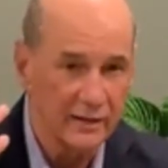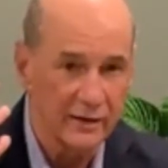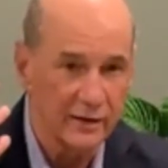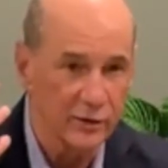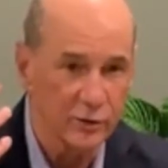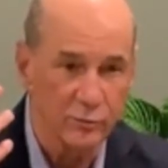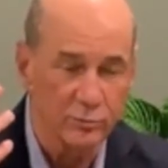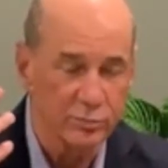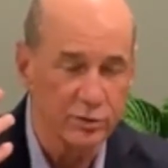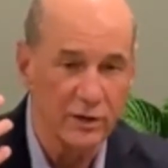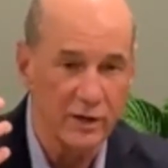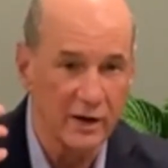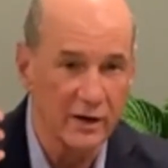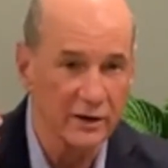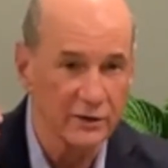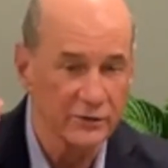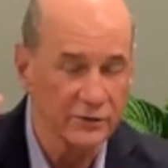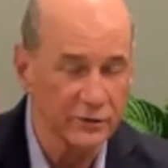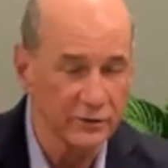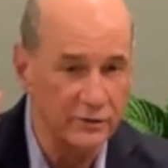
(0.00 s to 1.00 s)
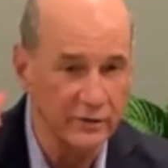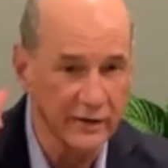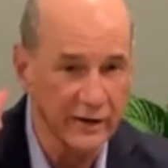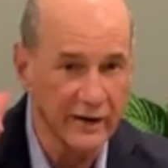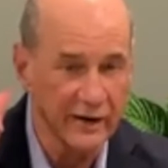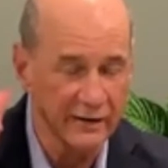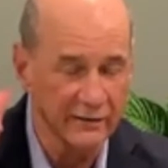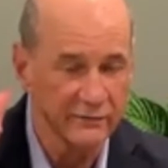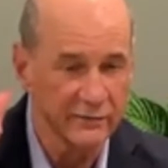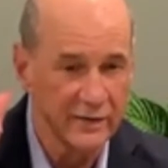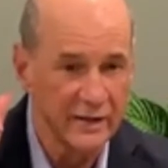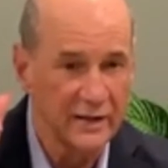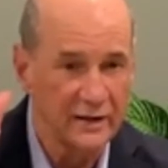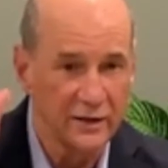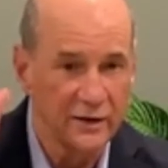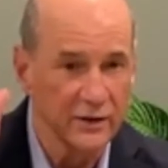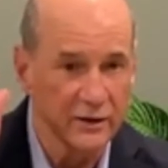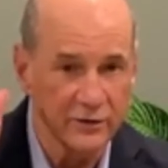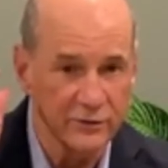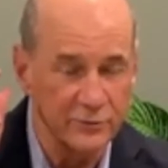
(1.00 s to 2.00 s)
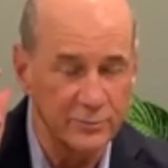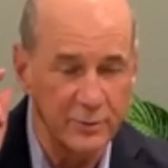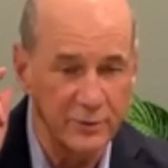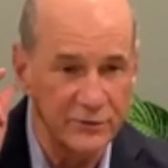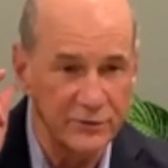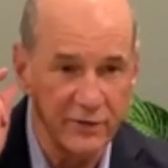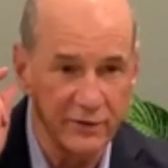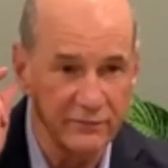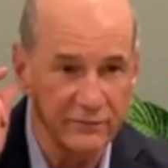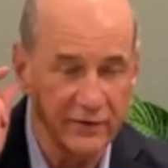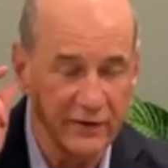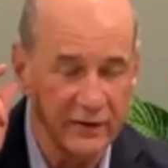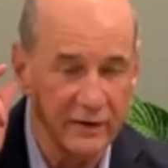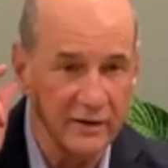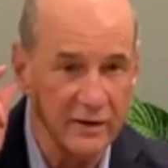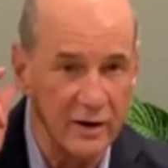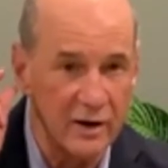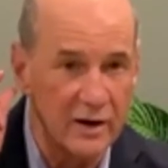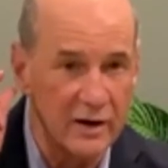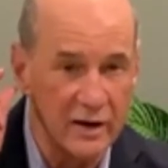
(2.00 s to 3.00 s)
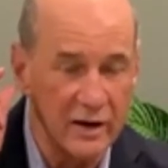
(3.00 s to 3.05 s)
Earplugs, you can have specific